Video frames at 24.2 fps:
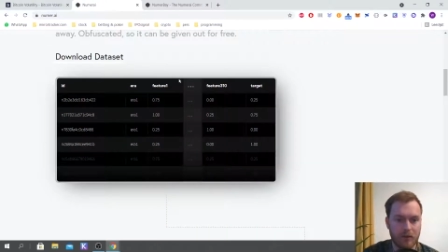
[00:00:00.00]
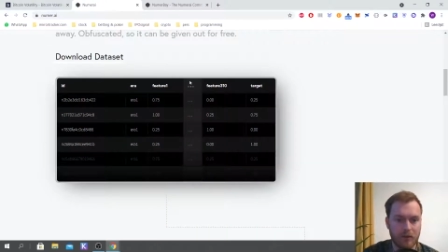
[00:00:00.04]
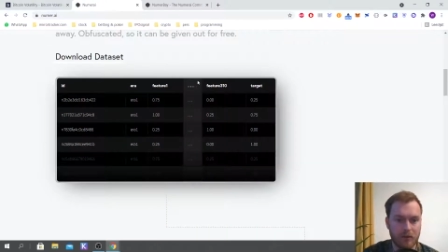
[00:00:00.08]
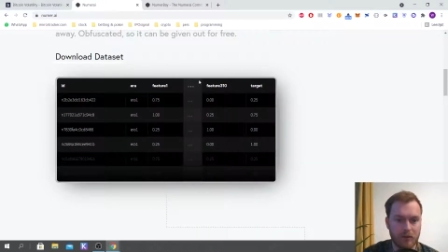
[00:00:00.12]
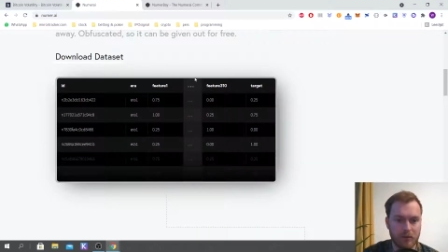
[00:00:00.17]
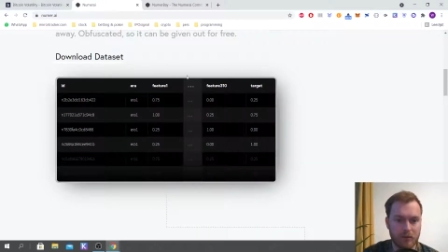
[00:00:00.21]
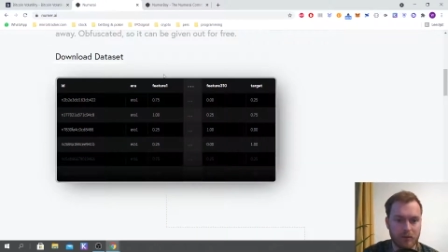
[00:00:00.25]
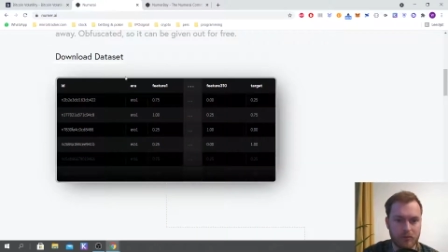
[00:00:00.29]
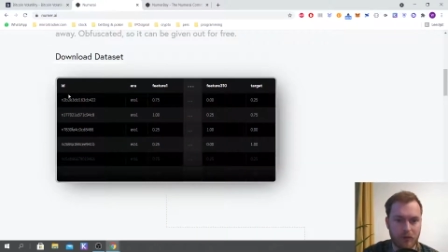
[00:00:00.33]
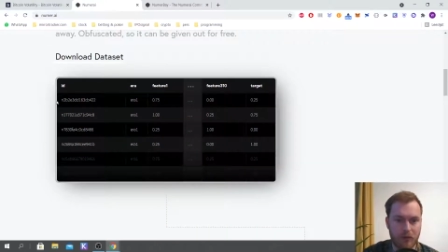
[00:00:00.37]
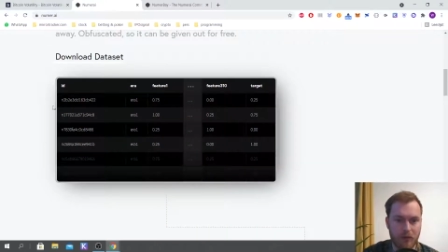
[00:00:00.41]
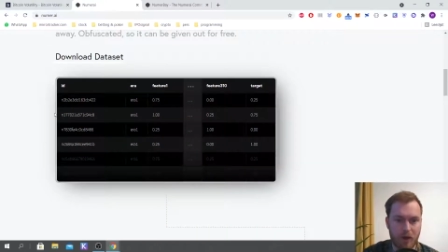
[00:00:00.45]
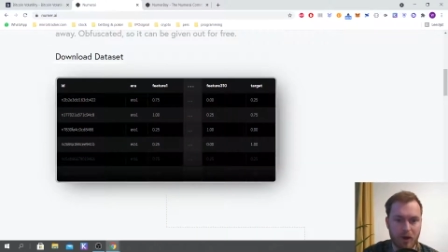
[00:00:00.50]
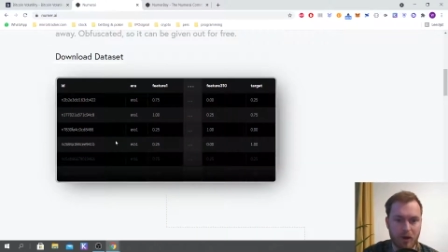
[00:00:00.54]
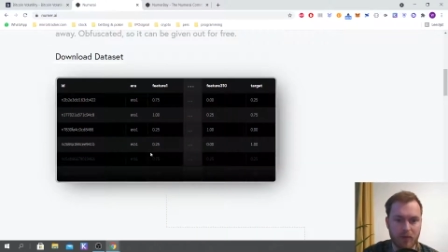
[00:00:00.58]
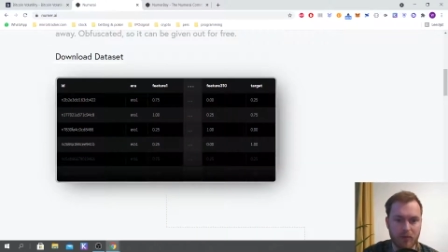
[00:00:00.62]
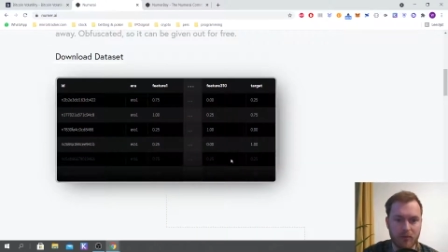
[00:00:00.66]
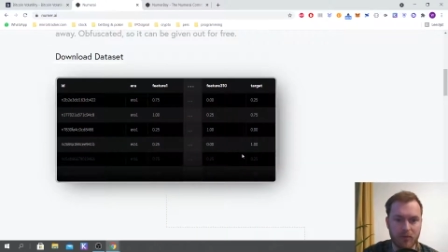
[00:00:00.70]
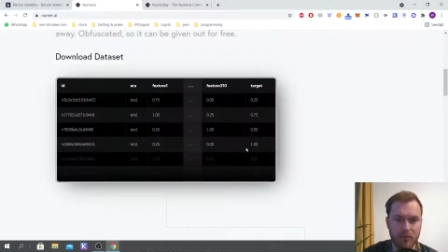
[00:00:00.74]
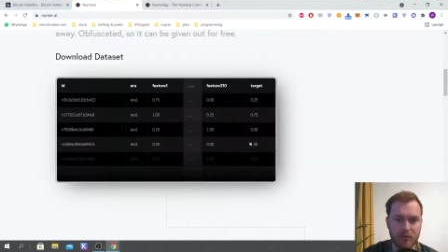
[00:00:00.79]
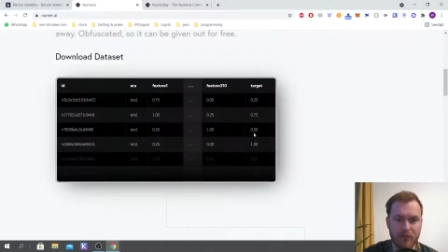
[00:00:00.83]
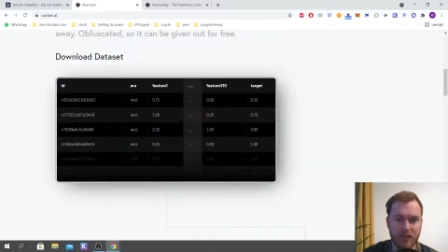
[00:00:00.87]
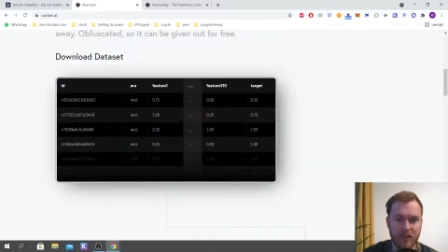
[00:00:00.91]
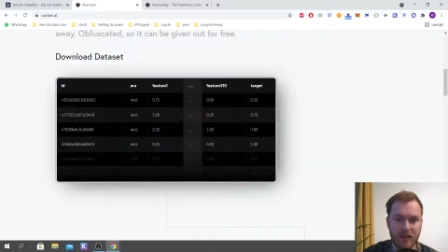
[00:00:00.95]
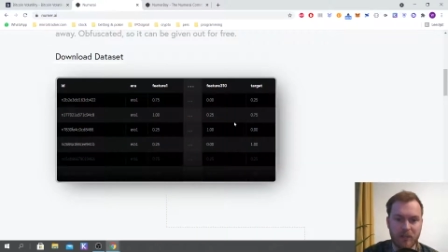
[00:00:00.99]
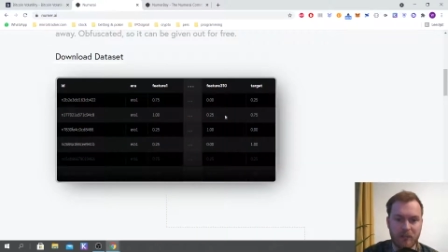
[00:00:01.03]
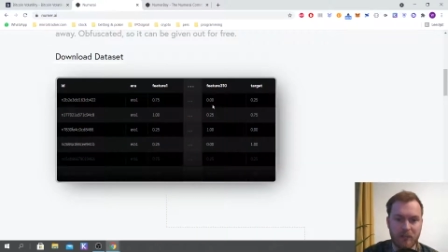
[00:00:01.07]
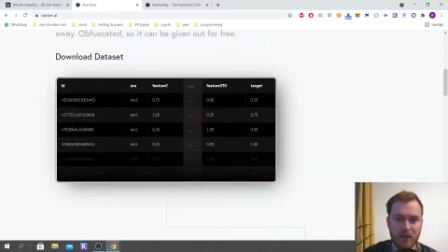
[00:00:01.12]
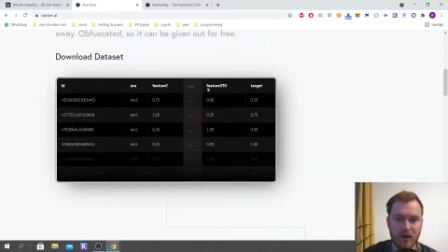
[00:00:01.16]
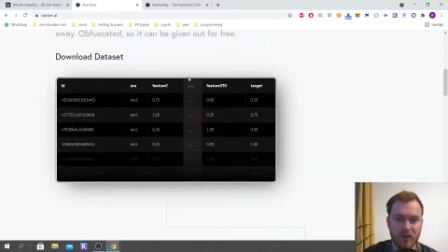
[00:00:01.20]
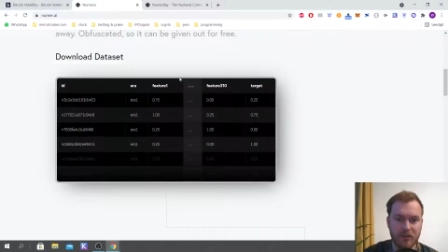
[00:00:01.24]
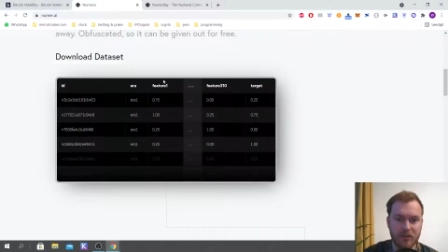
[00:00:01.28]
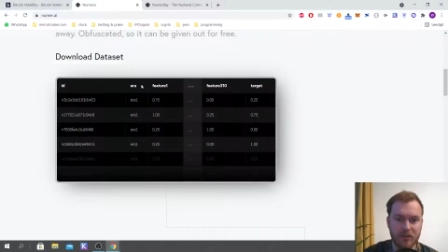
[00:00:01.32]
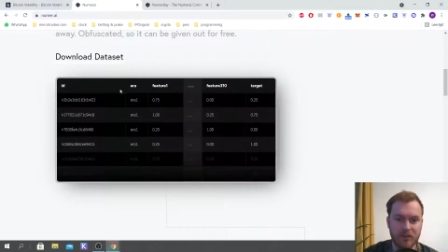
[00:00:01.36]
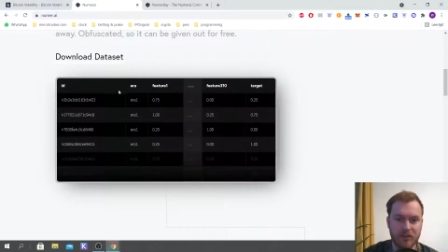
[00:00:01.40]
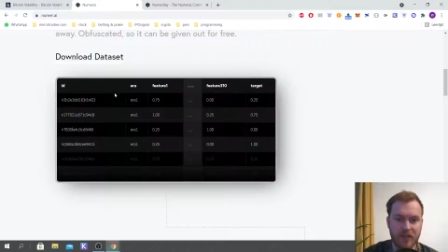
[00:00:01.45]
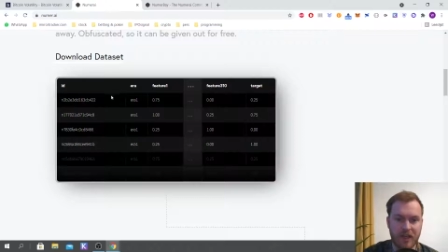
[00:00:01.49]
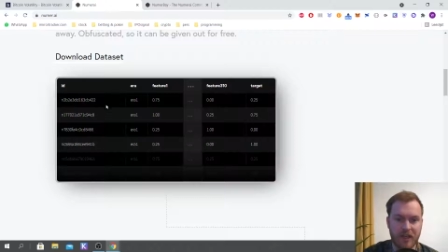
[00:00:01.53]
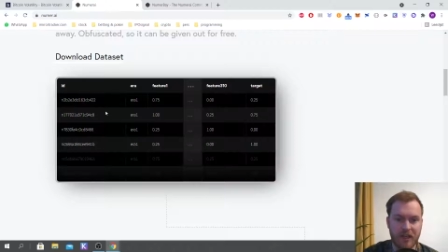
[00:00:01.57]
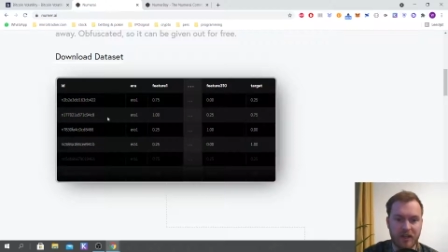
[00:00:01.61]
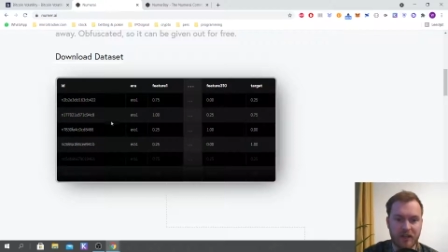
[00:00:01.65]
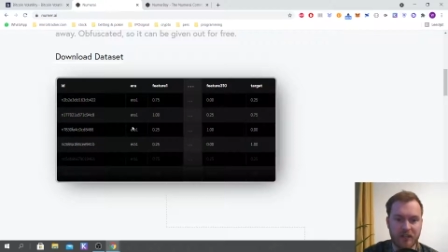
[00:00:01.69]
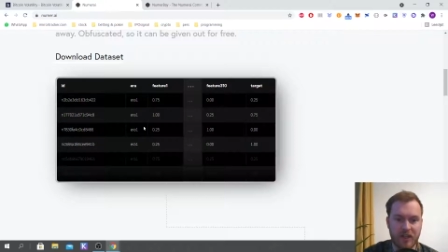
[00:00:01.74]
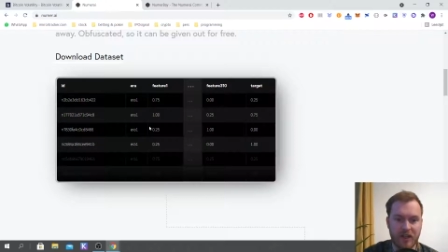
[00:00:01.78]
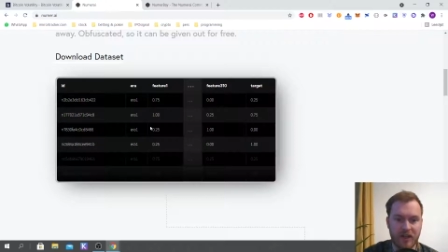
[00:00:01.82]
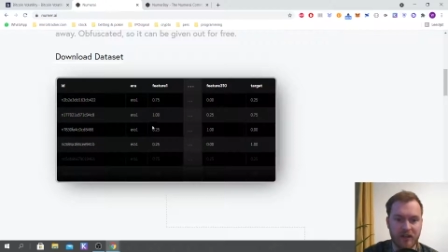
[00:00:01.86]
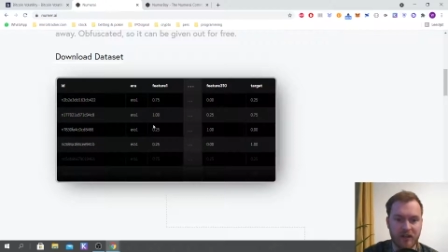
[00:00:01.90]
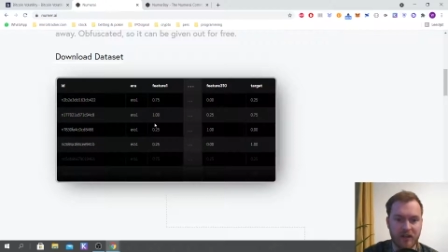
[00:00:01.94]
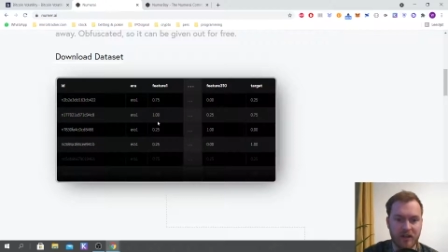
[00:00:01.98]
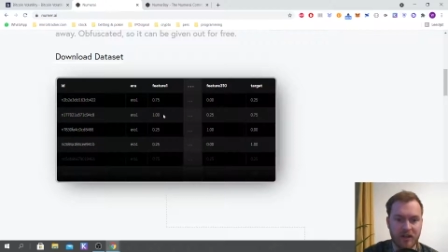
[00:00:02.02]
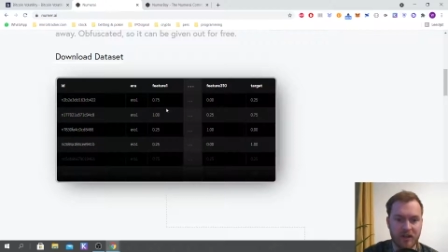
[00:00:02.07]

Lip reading: remarkable thing about this data set.